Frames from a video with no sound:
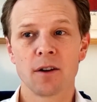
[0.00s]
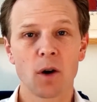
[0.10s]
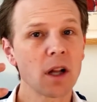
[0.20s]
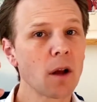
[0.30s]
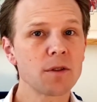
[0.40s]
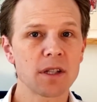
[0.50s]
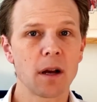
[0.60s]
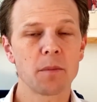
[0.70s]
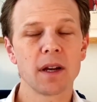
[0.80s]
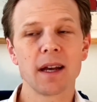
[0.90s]

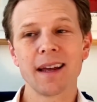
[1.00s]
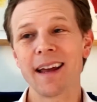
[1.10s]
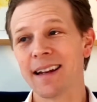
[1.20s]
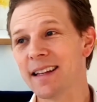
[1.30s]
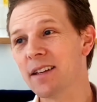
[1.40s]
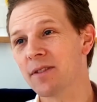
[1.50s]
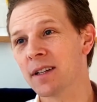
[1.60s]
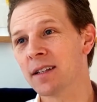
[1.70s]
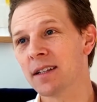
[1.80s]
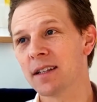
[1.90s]
close-up, and even,